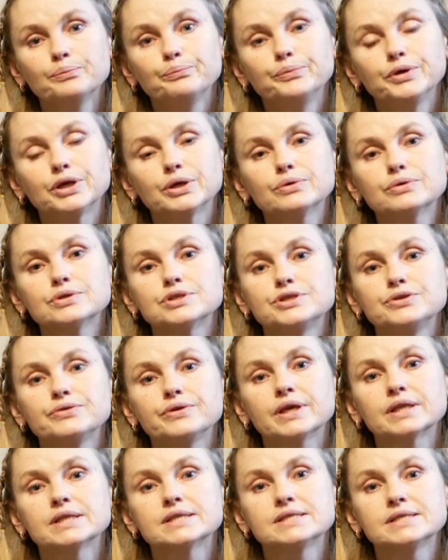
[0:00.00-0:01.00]
because you
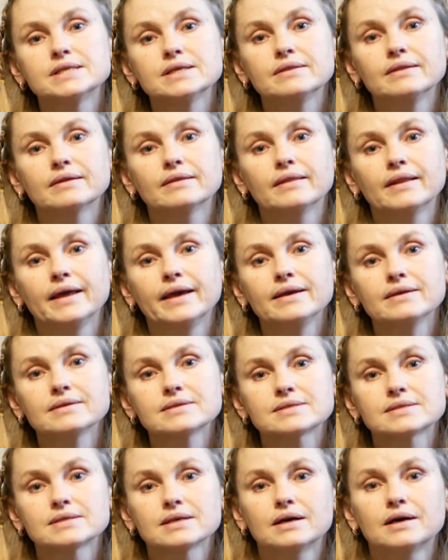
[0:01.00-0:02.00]
can see the
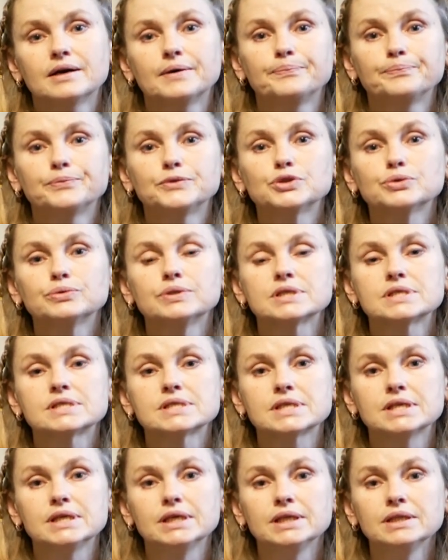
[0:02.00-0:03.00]
length to the
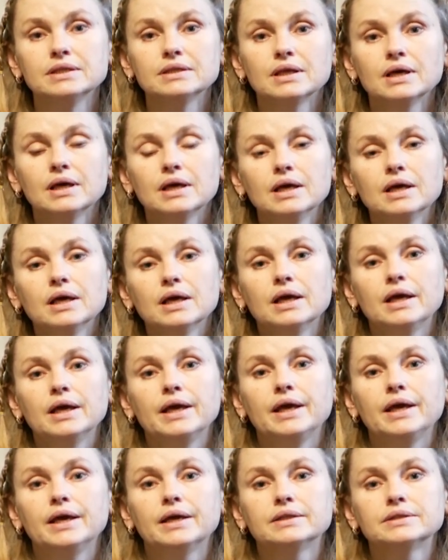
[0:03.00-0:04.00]
skin,
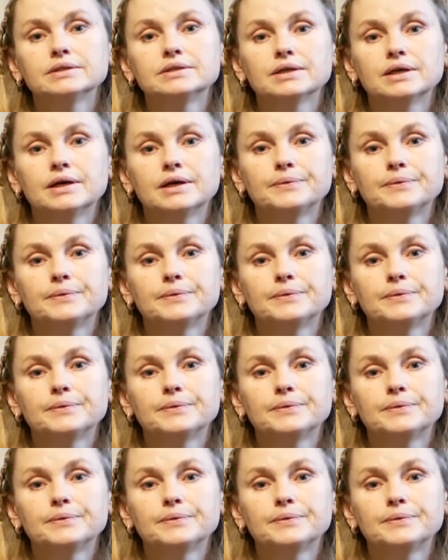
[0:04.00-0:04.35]
and